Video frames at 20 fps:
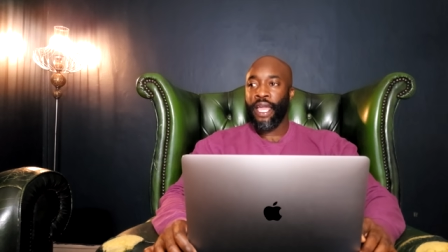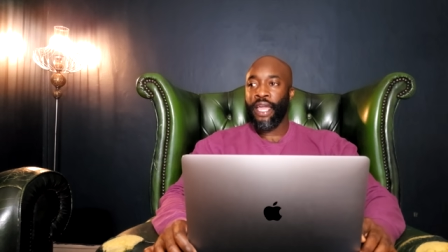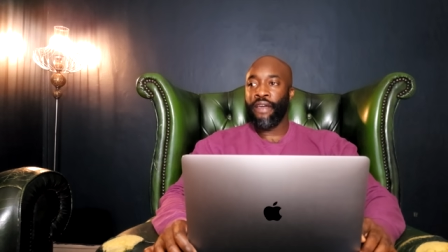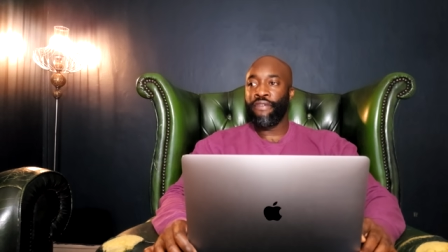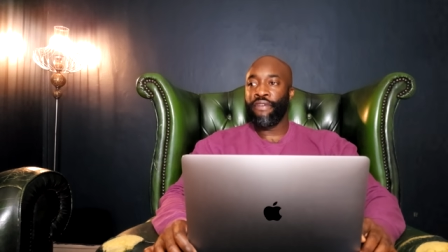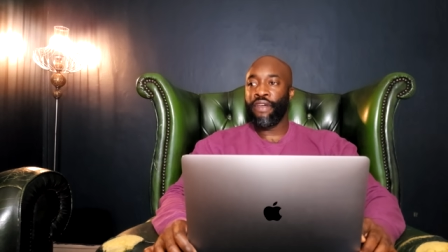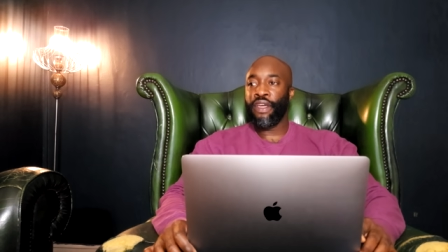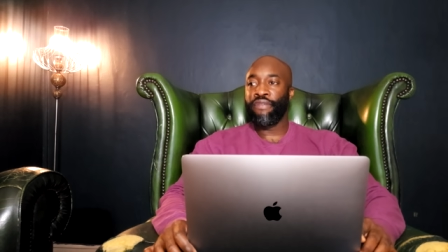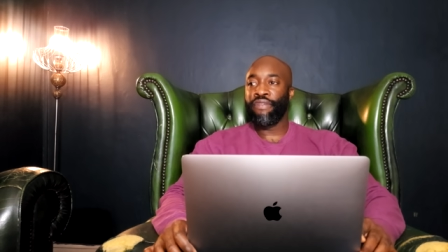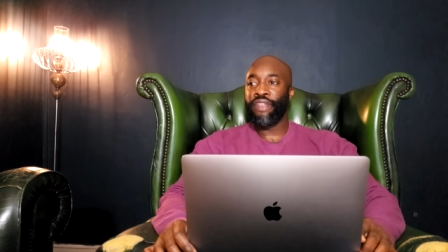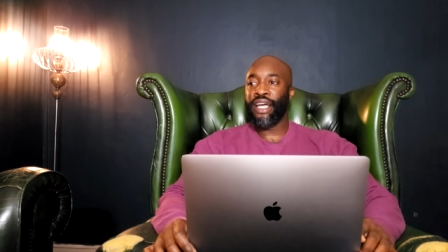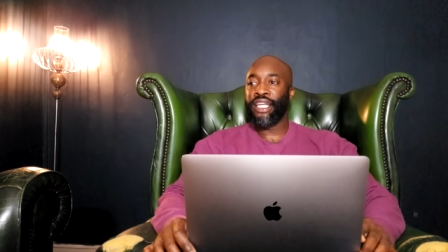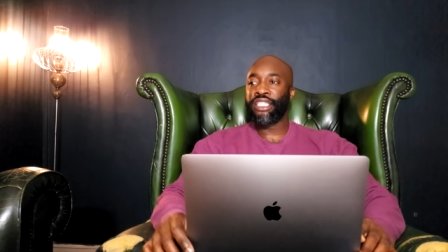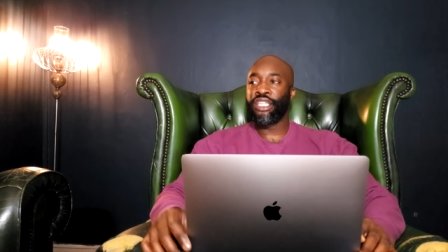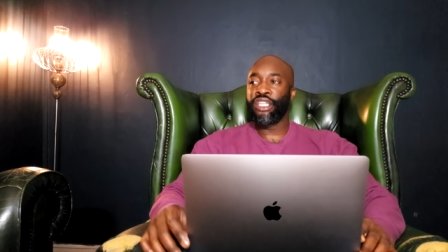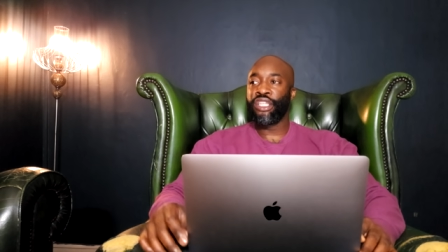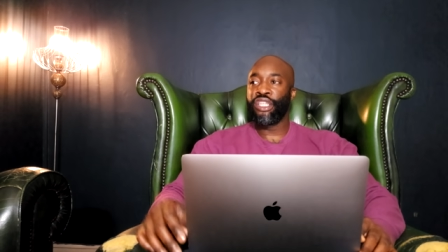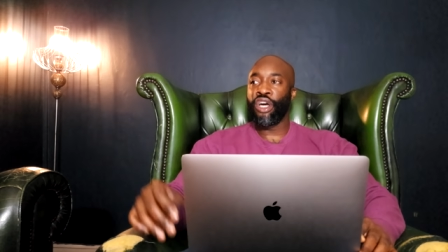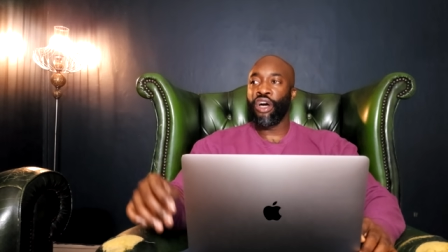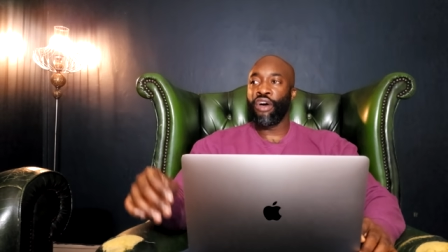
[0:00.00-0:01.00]
If, if that's
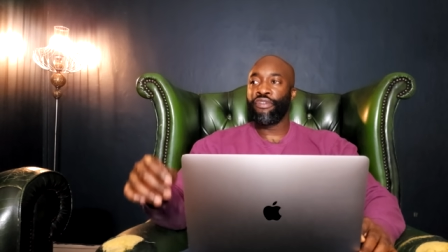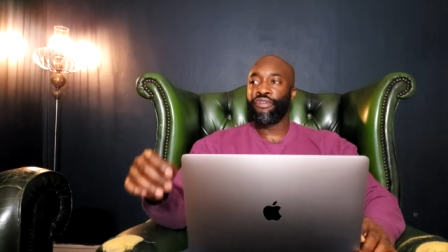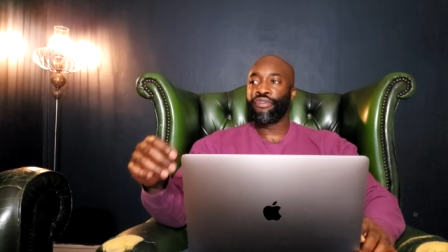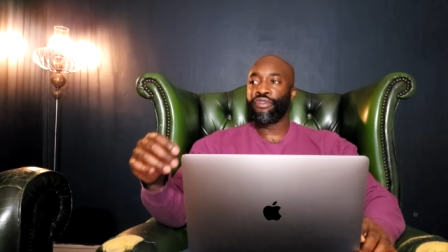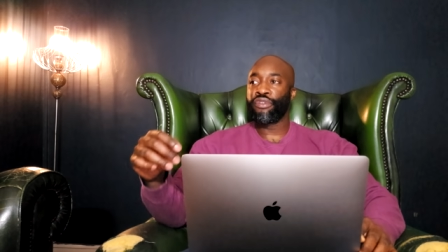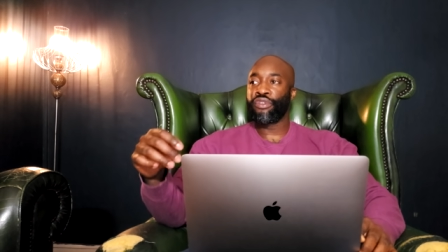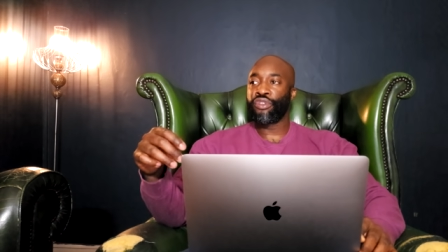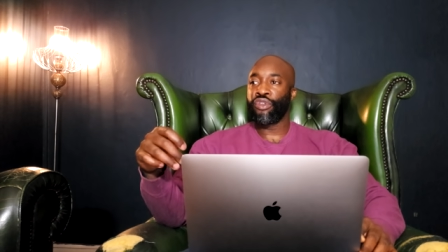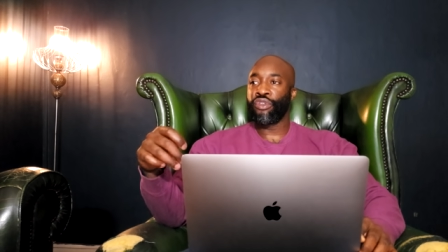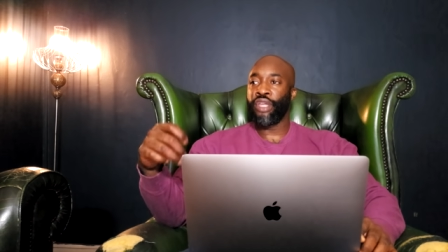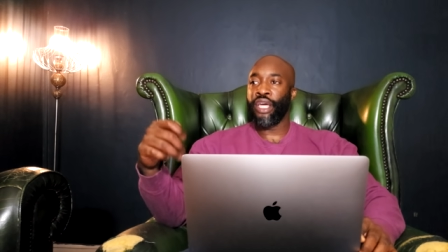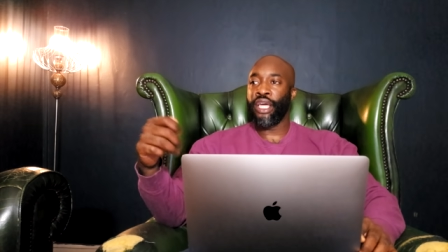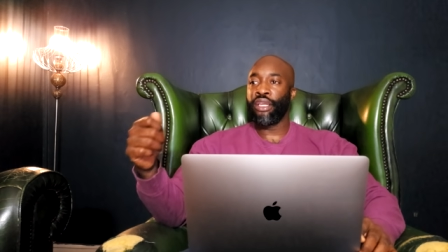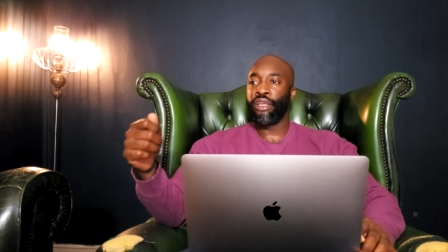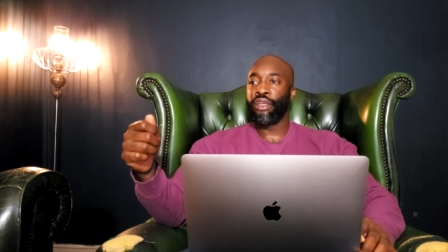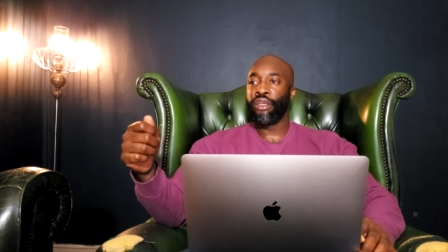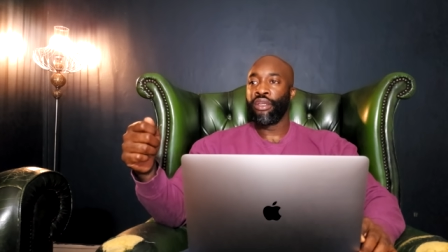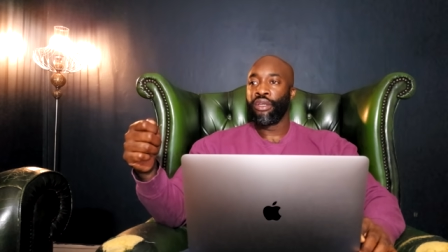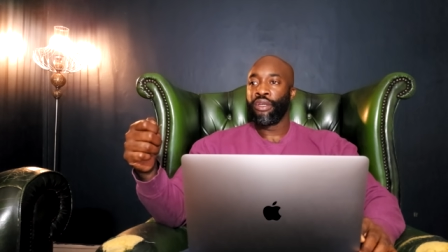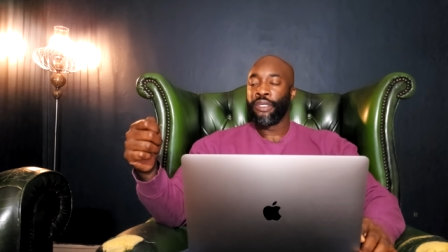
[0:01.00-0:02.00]
enough to
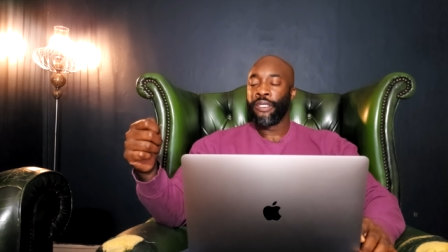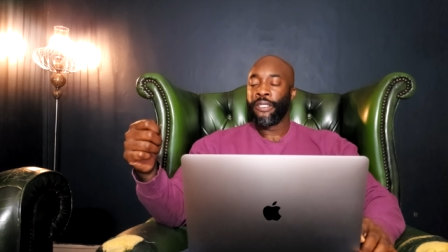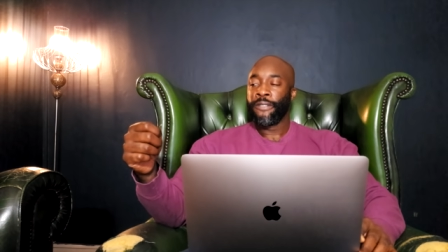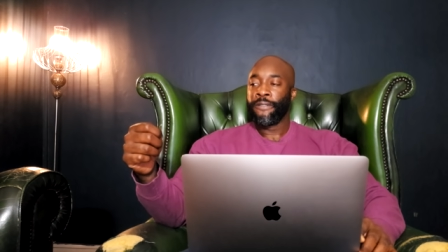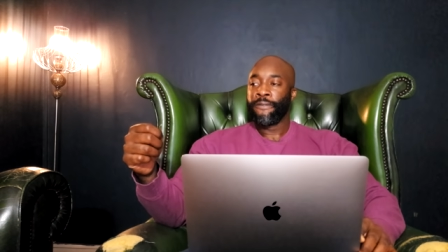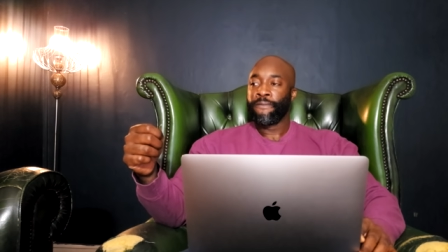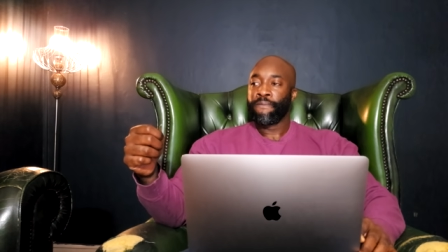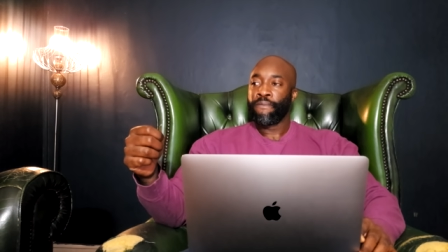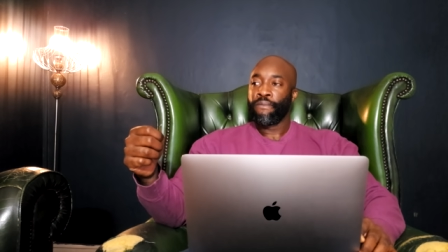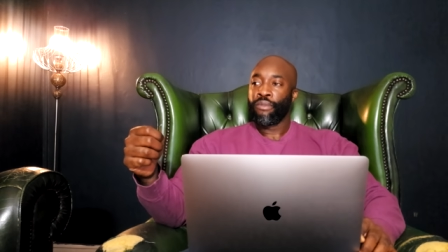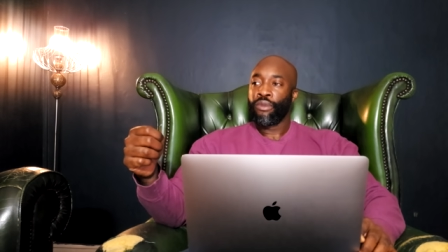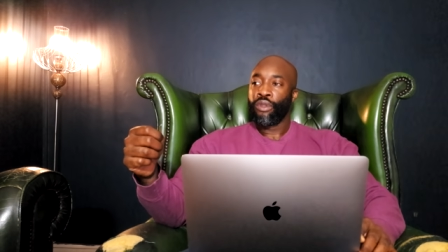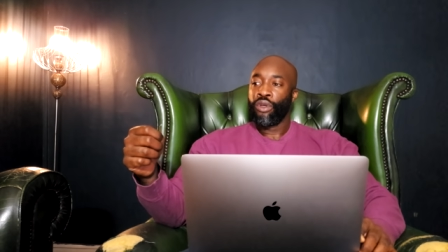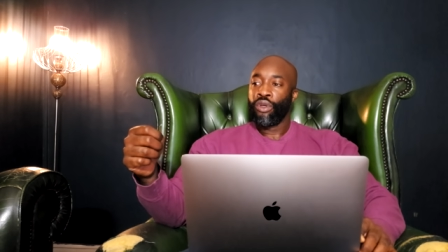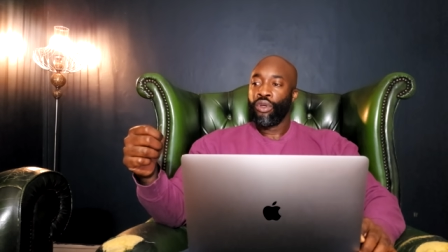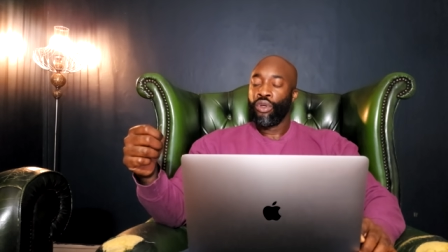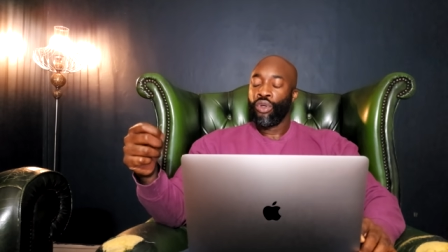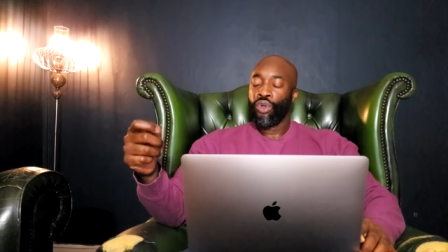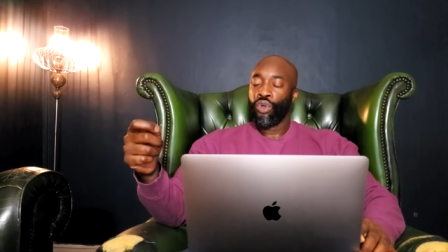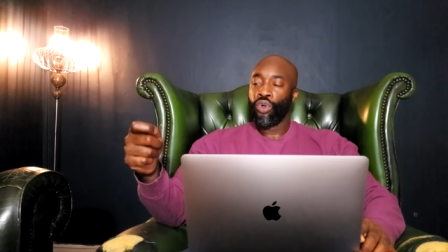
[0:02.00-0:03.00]
then
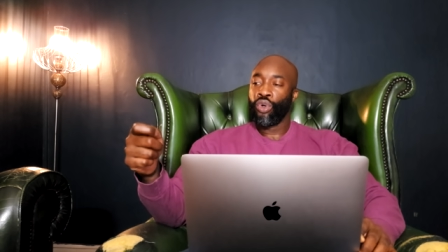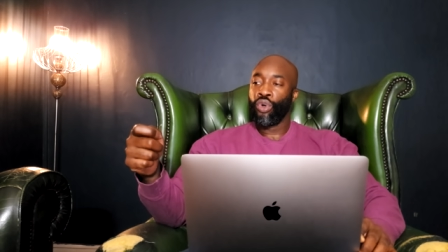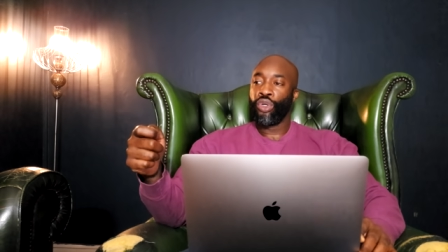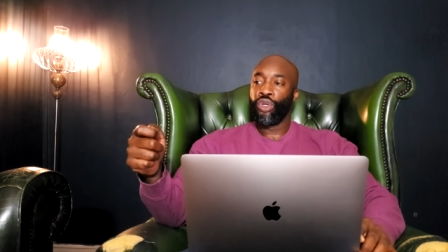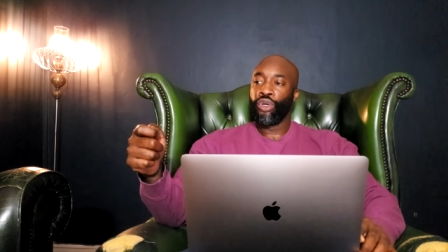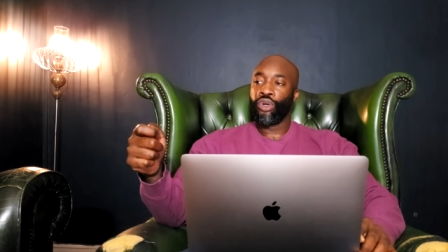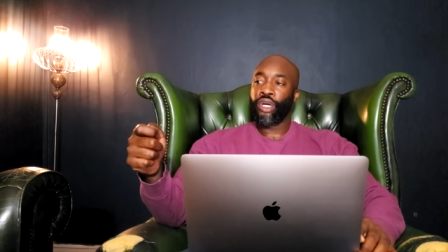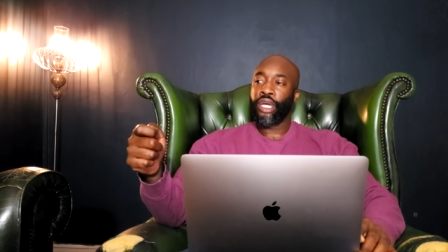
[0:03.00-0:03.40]
call, your,